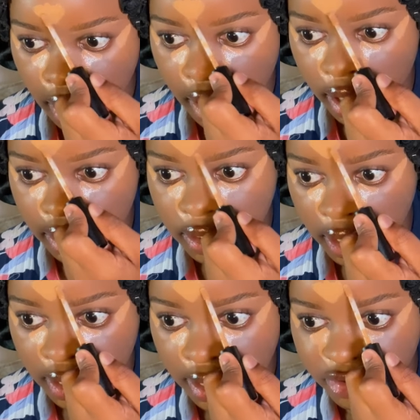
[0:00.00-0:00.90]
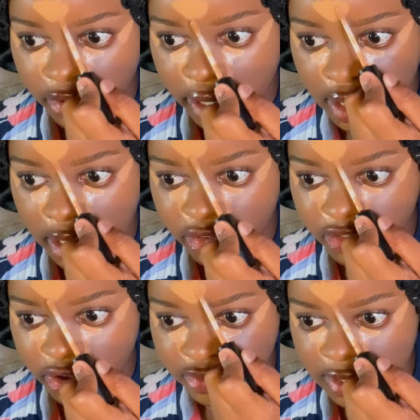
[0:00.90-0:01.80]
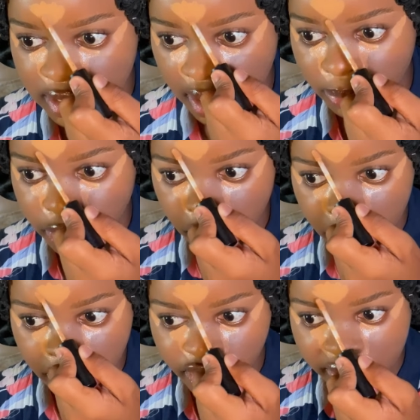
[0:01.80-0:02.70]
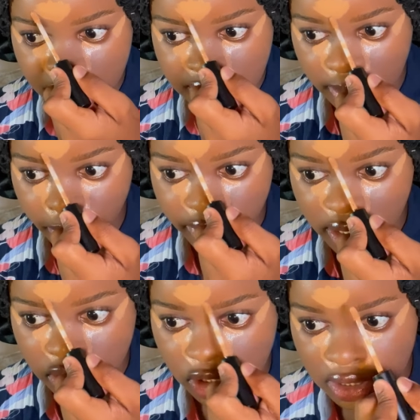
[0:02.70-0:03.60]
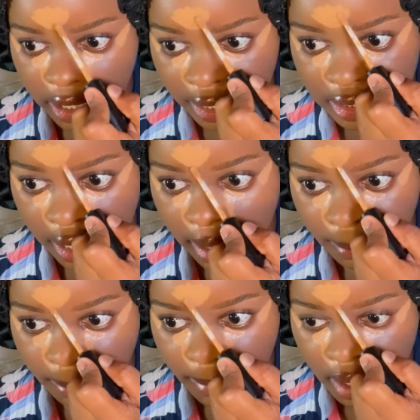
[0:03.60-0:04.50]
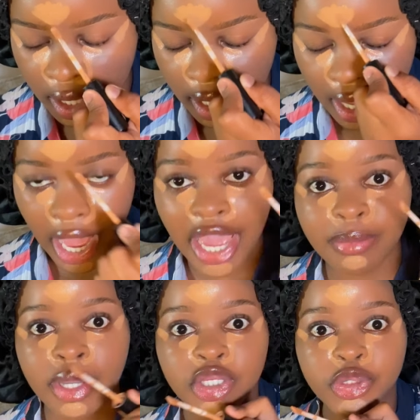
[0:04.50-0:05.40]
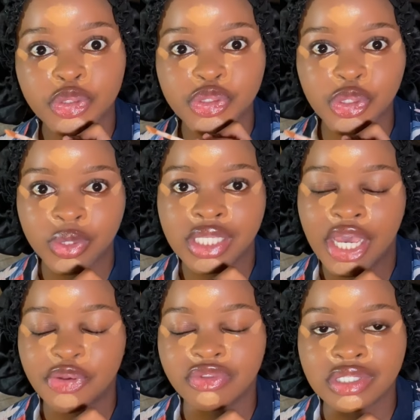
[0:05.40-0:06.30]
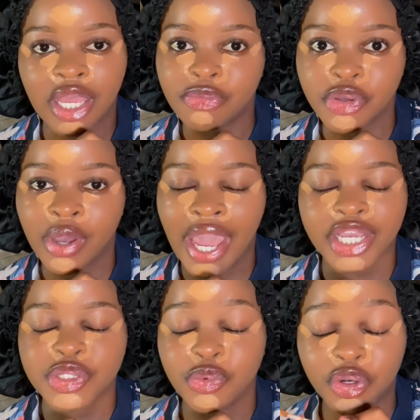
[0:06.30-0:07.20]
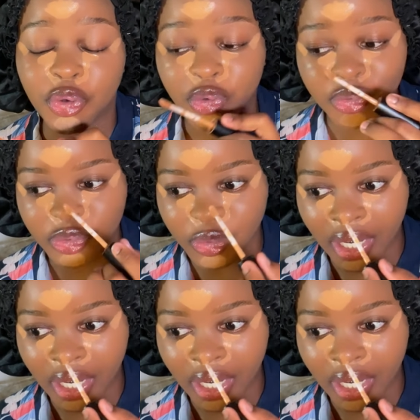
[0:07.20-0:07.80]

I think I've had enough of this gap year. In fact, at some point I was just like, damn, I'm so tired of this gap year. I actually want to go to school.